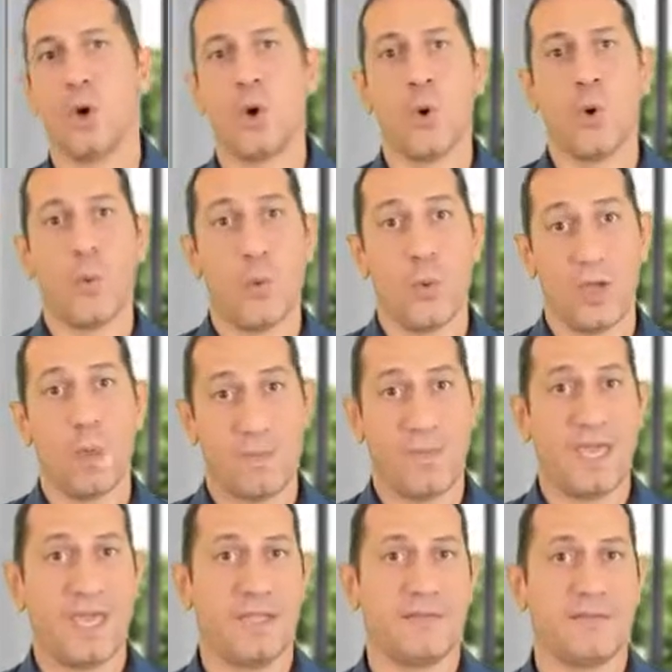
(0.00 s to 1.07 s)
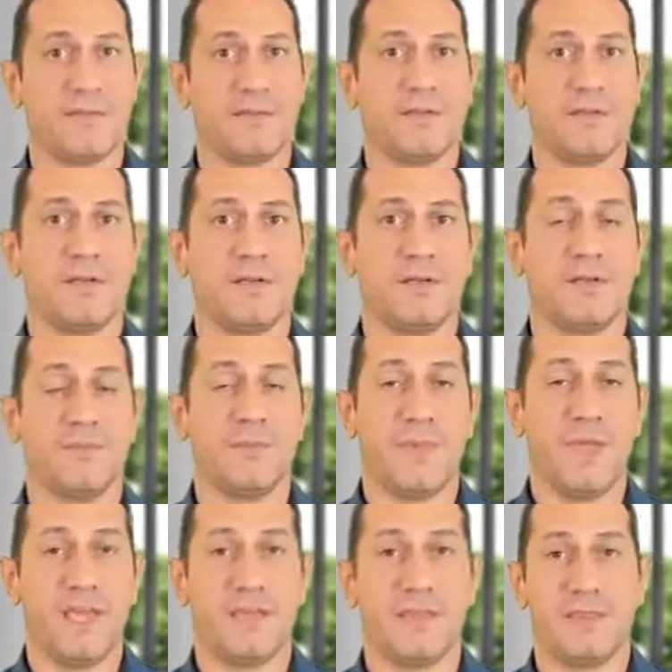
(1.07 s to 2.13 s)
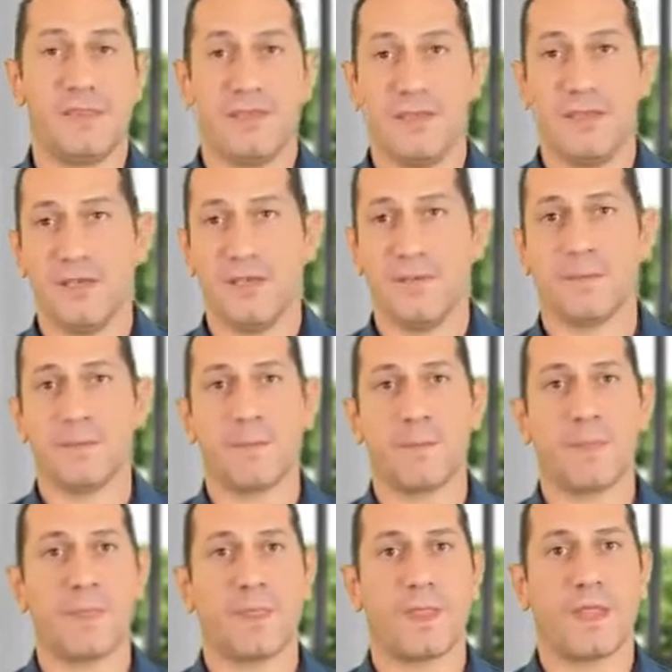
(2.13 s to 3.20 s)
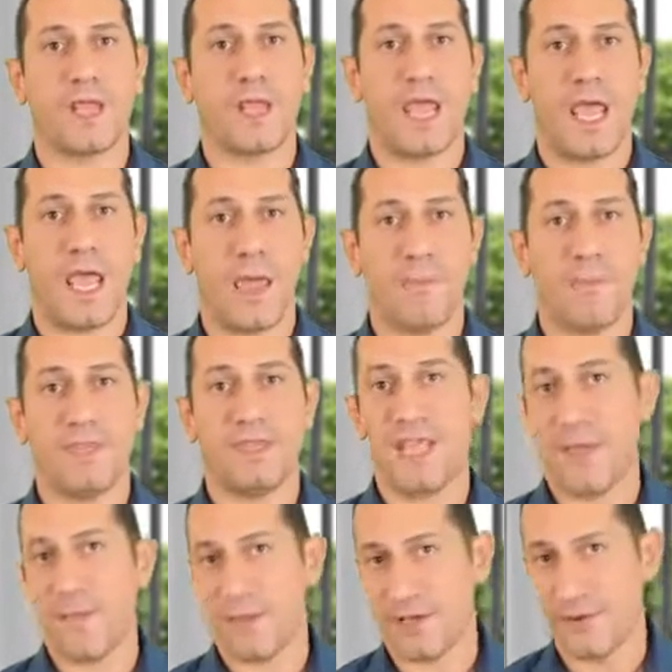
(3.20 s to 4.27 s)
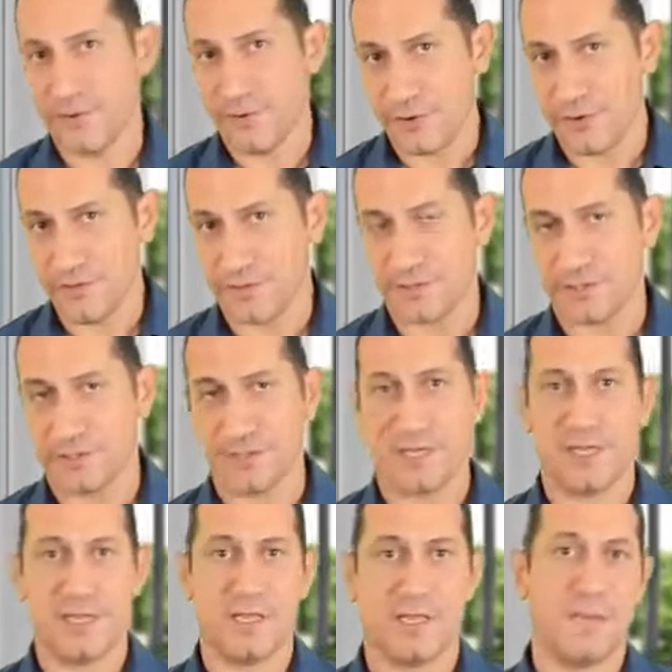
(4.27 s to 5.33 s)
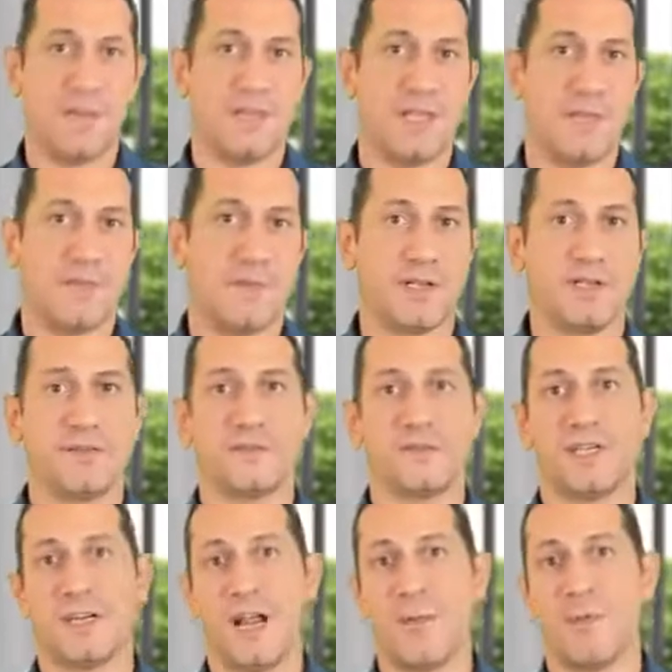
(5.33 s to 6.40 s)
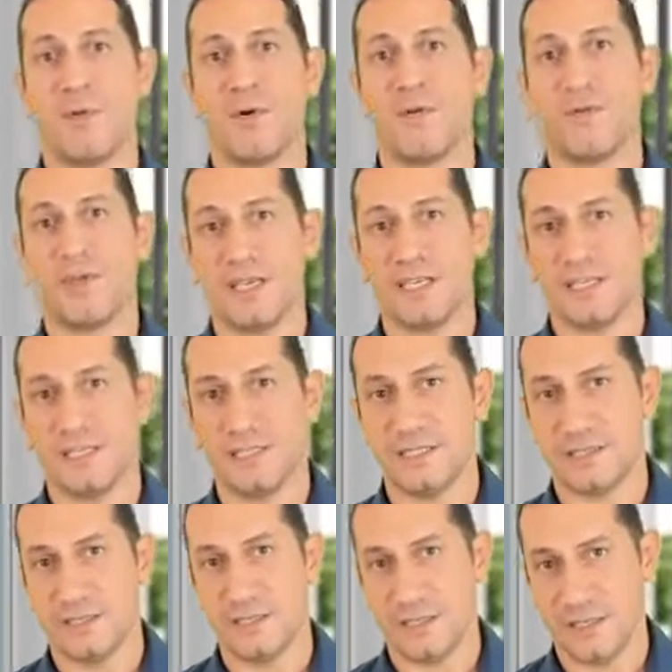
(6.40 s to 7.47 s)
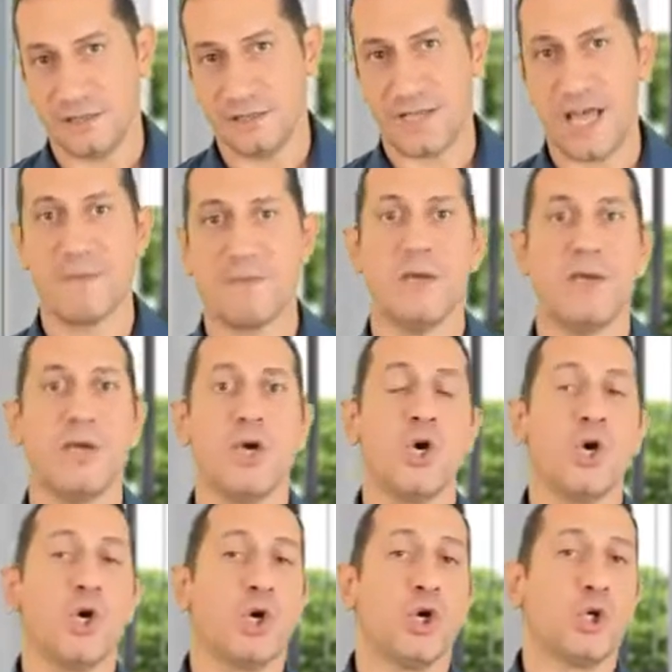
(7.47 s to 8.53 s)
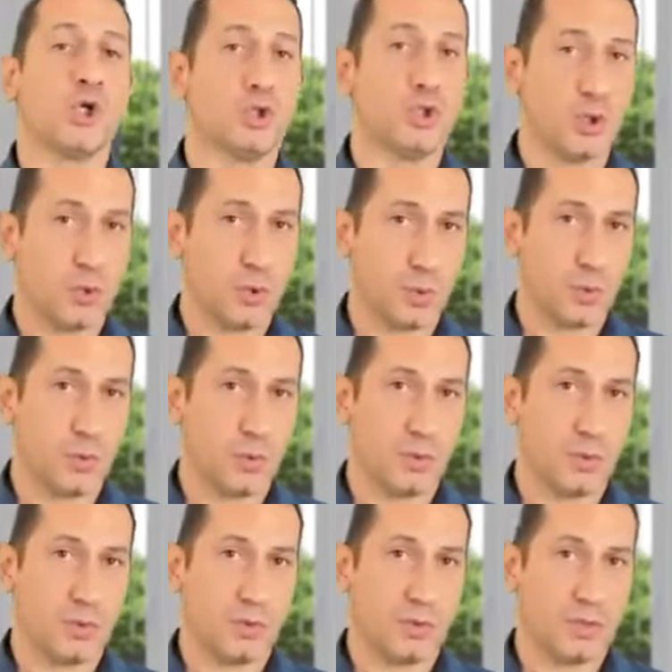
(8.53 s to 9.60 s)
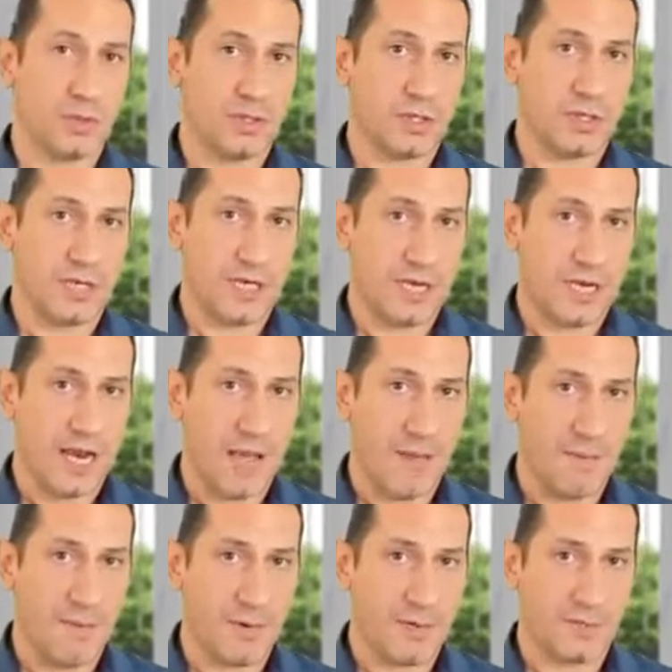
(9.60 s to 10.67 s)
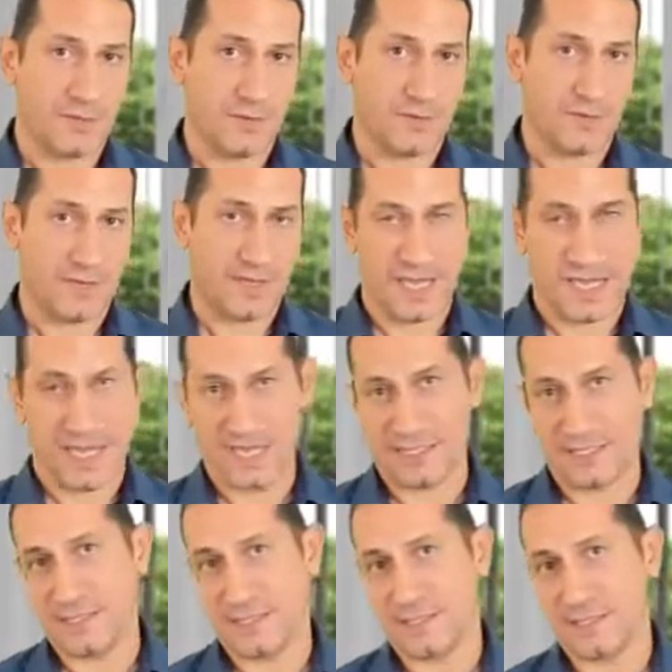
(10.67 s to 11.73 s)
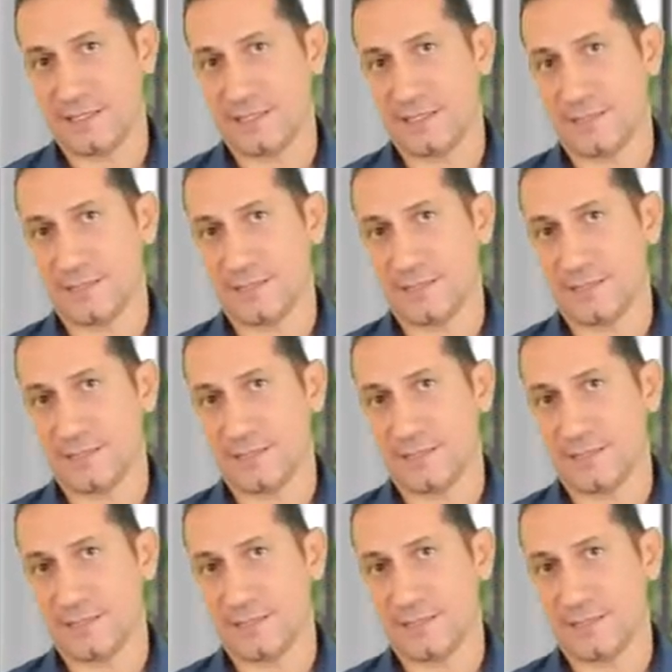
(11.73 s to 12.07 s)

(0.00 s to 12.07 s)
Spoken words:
we make the epidemic curves, and the epidemic curves are number of cases in time. So numbers of cases